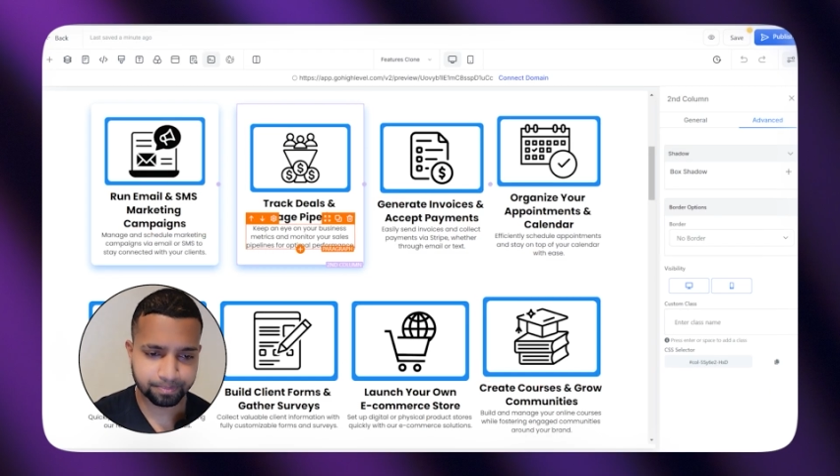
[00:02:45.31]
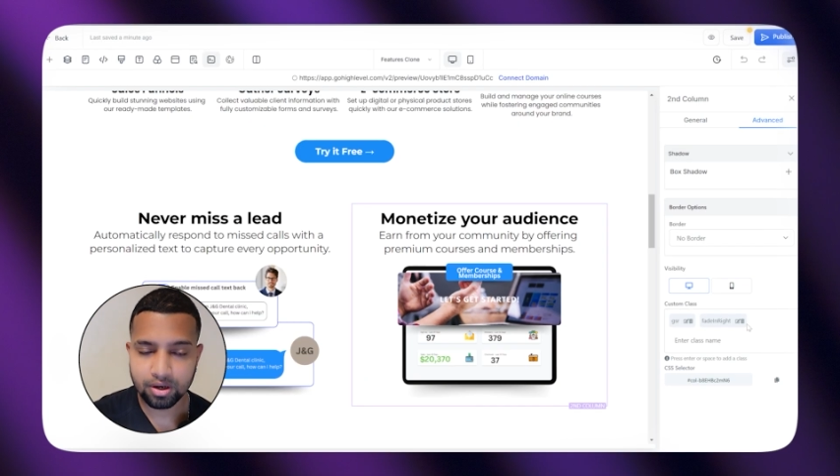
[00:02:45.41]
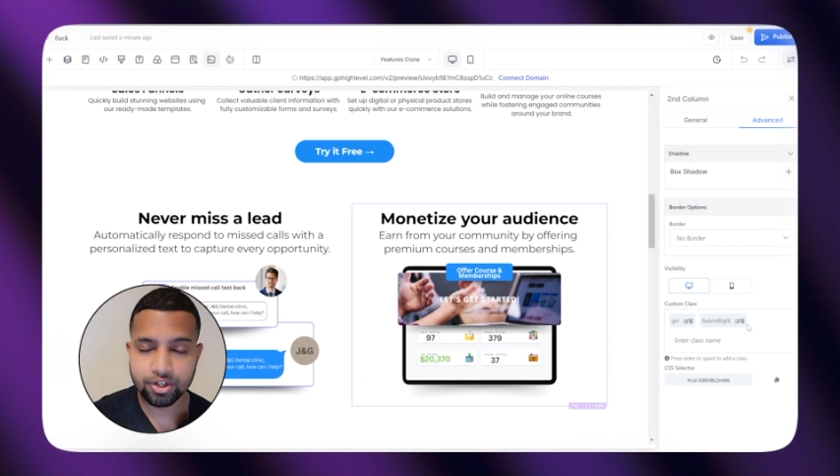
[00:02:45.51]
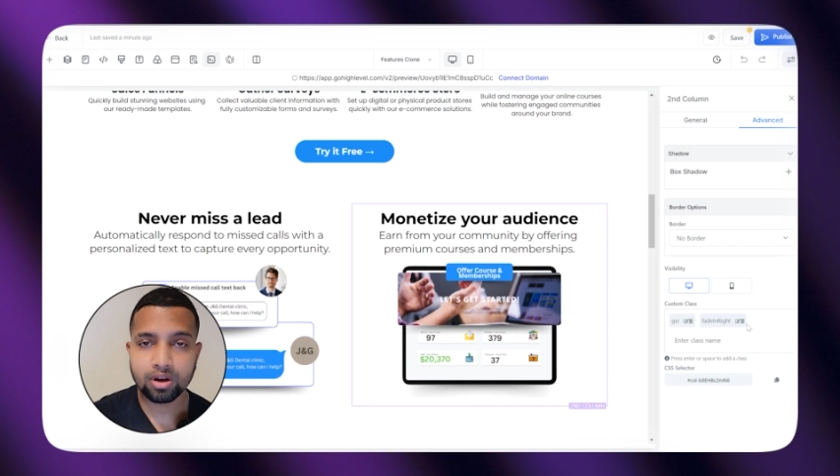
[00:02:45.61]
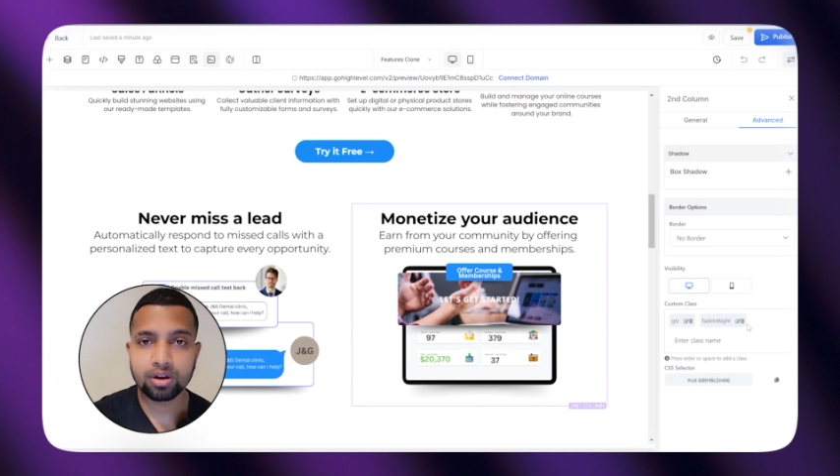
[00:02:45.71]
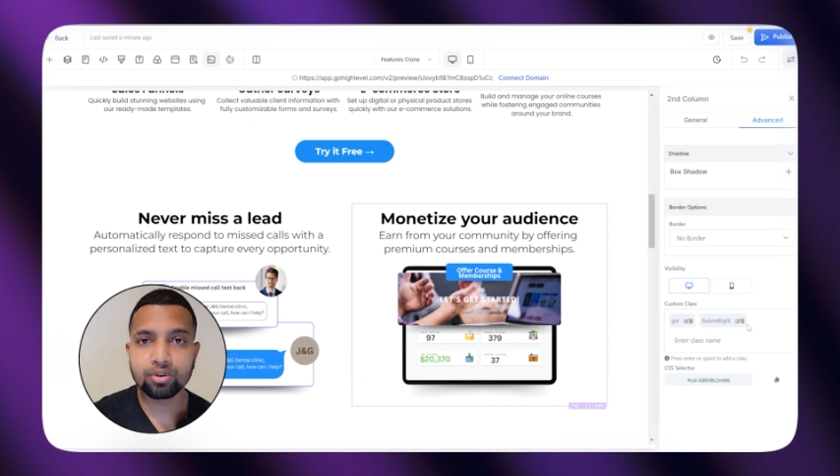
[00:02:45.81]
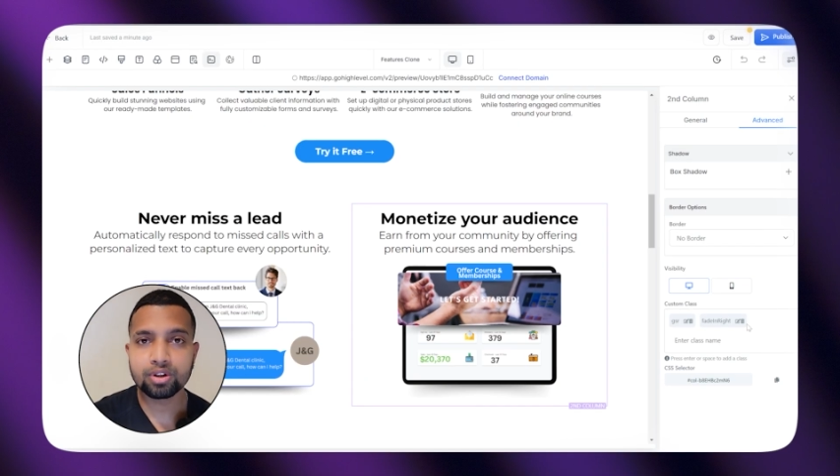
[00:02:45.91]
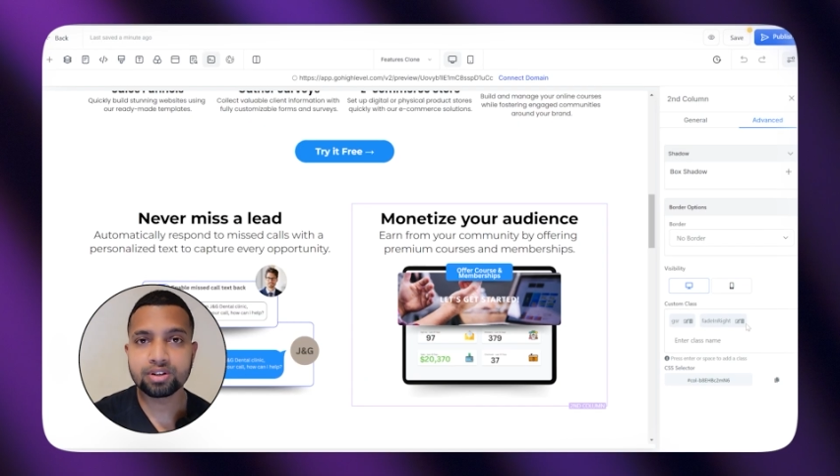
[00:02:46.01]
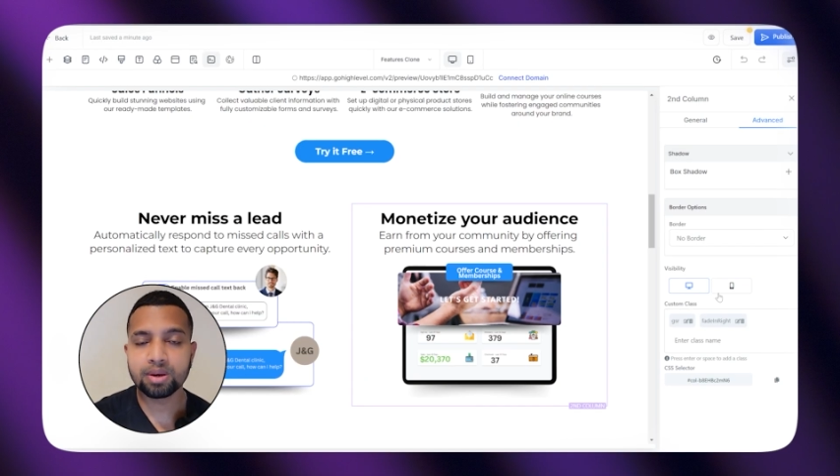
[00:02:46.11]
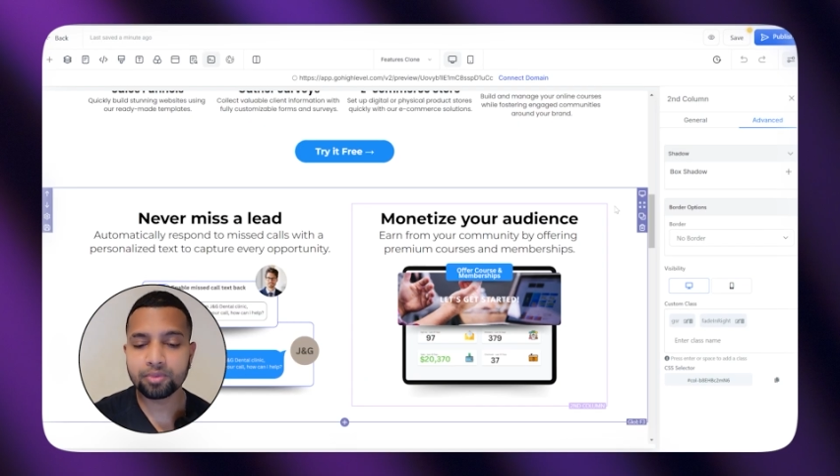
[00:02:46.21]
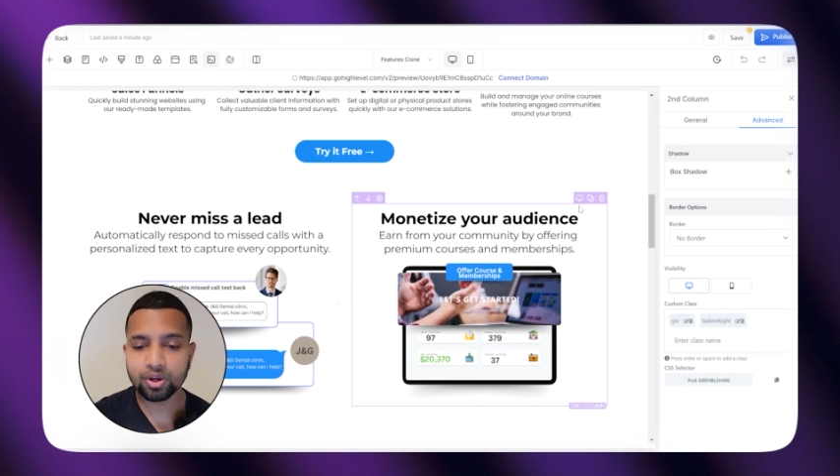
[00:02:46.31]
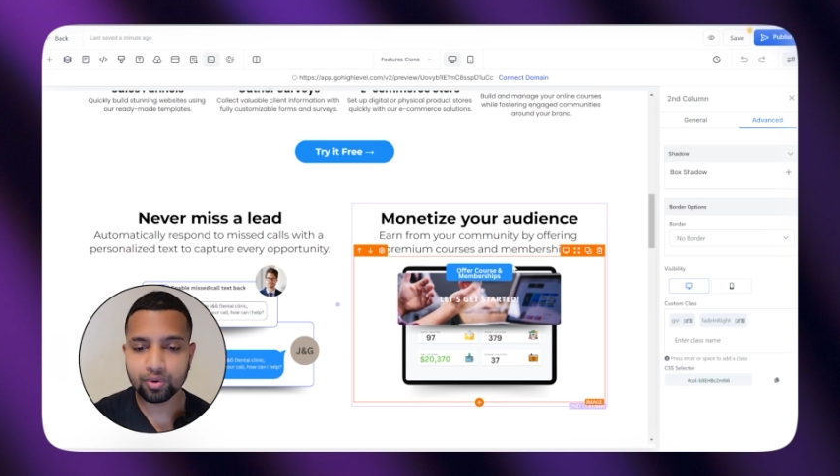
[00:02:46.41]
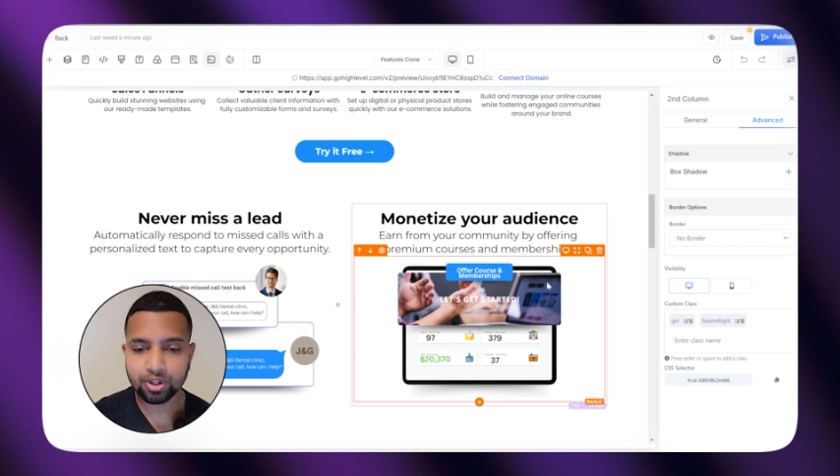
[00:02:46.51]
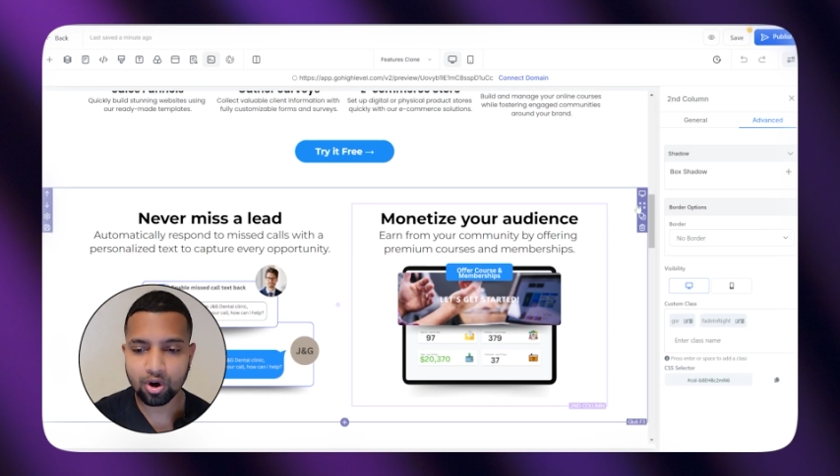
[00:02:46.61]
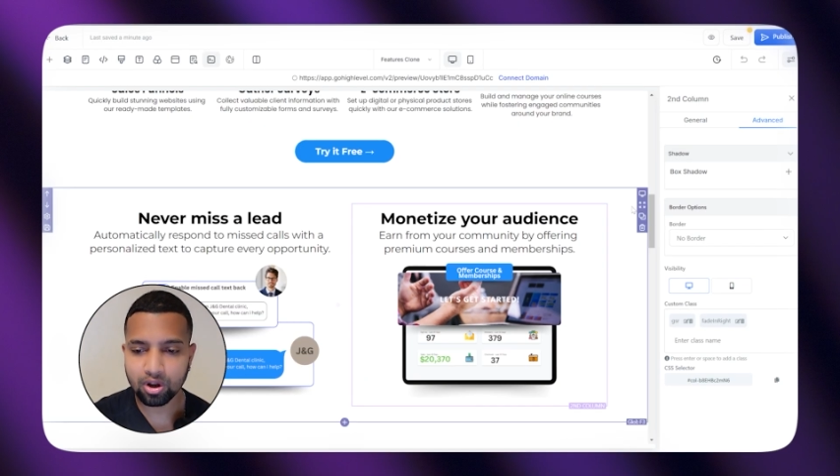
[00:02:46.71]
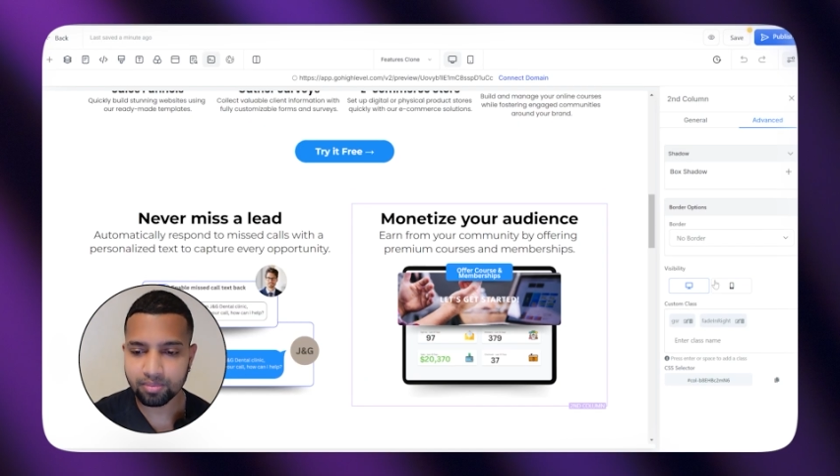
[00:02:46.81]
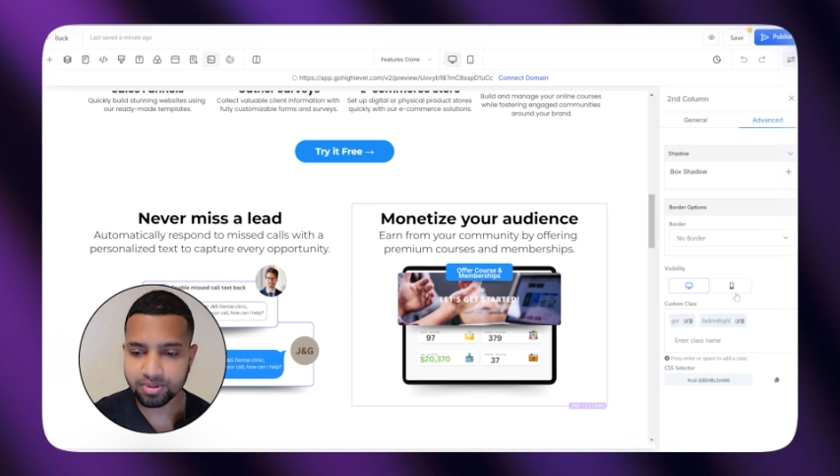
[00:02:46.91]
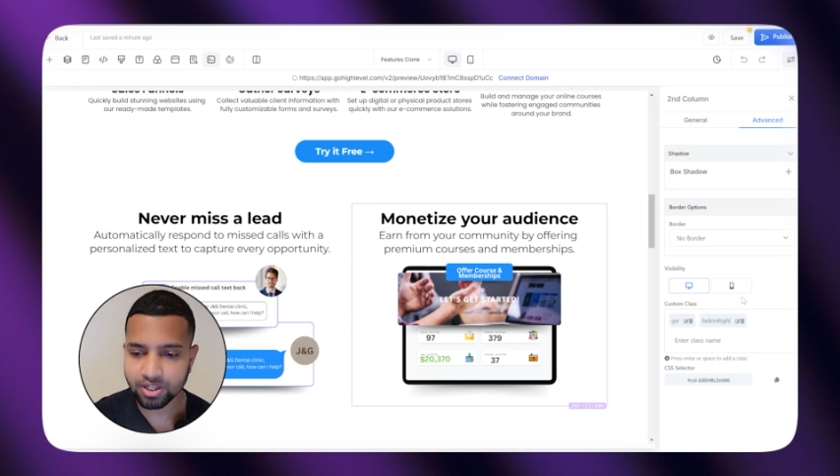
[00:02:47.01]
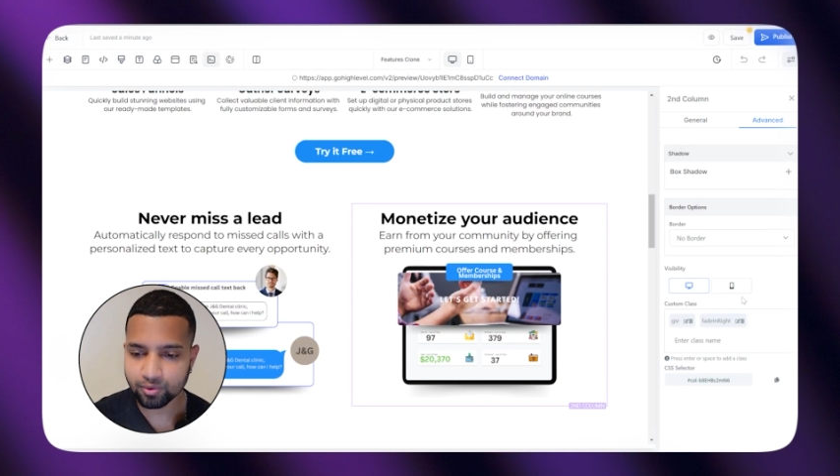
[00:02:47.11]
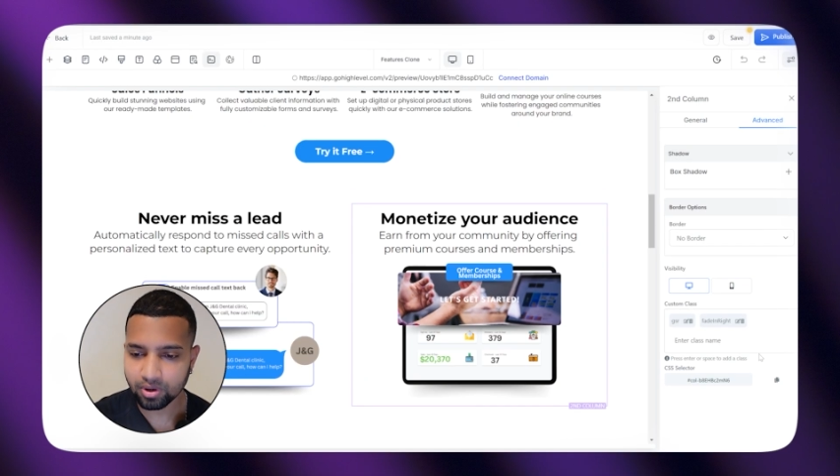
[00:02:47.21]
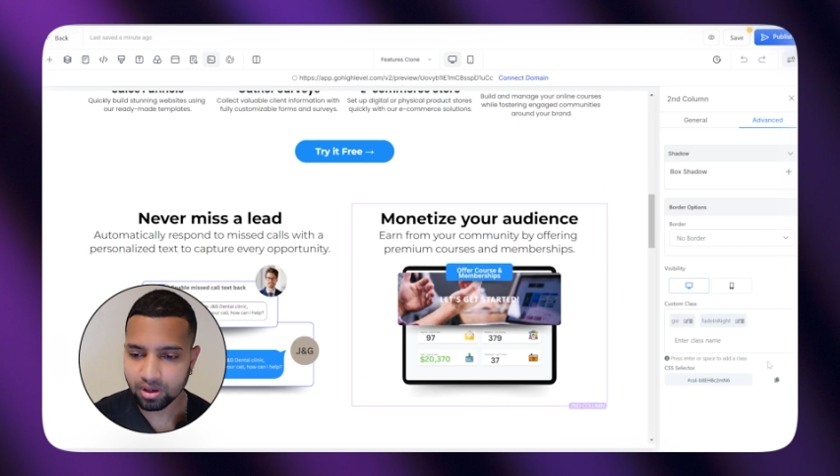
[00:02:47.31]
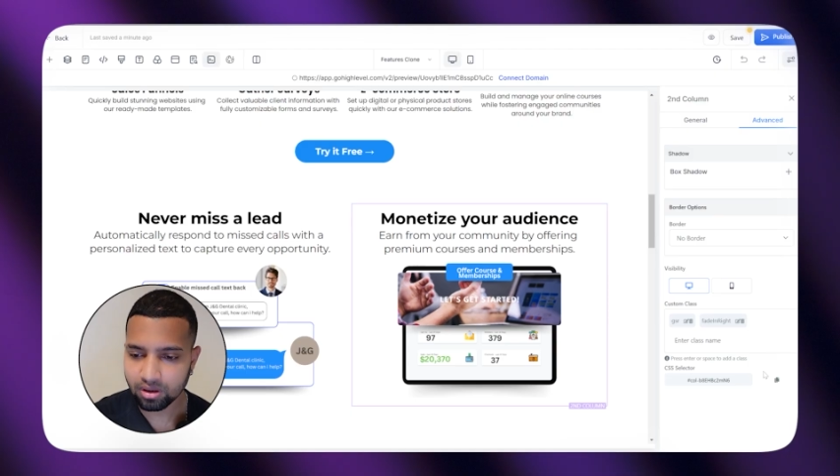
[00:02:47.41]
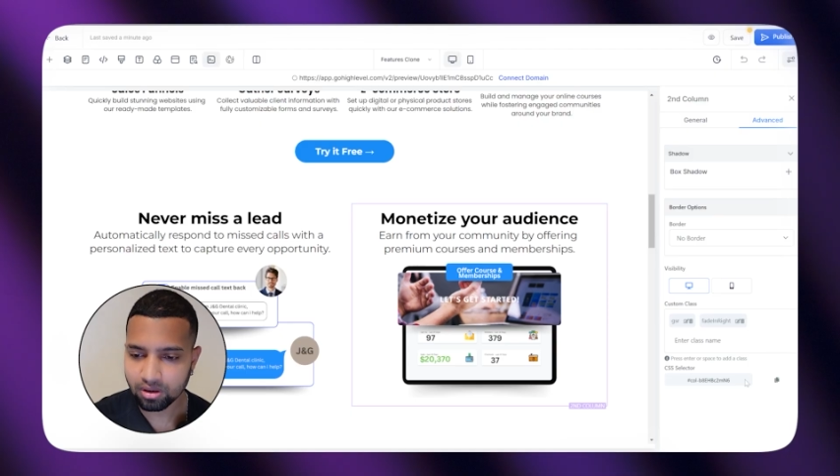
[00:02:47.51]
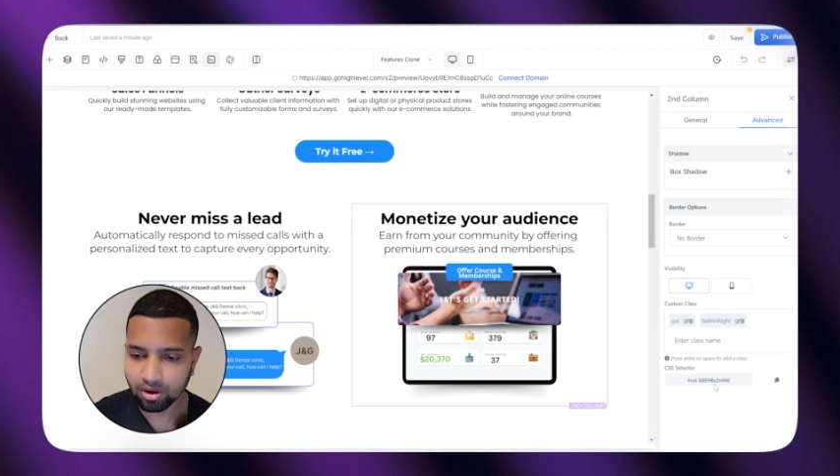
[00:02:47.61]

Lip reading: And you can do the same thing with columns as well.